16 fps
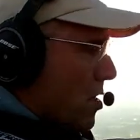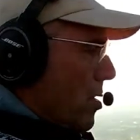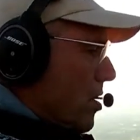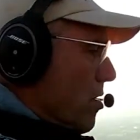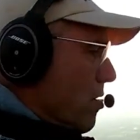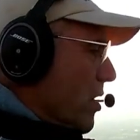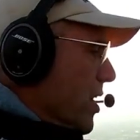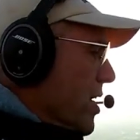
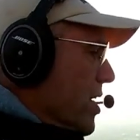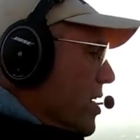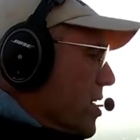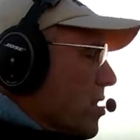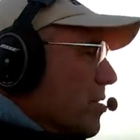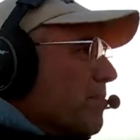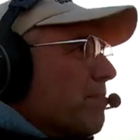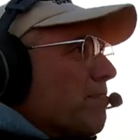Okay,
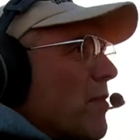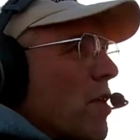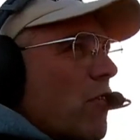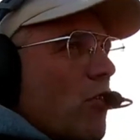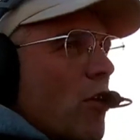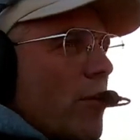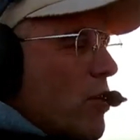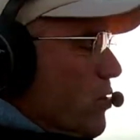
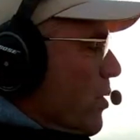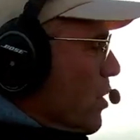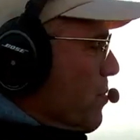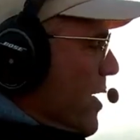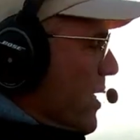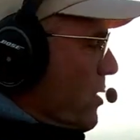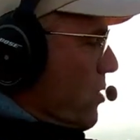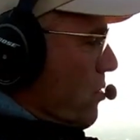so I switch
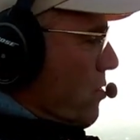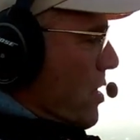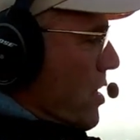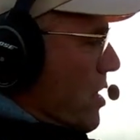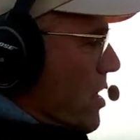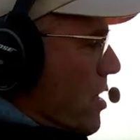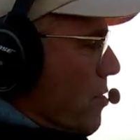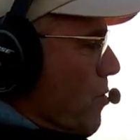back to
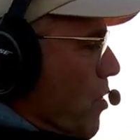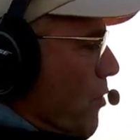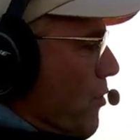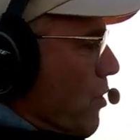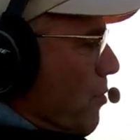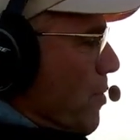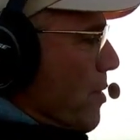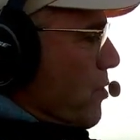both
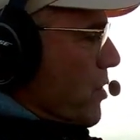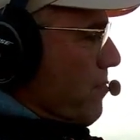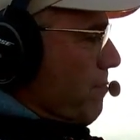fuel pumps.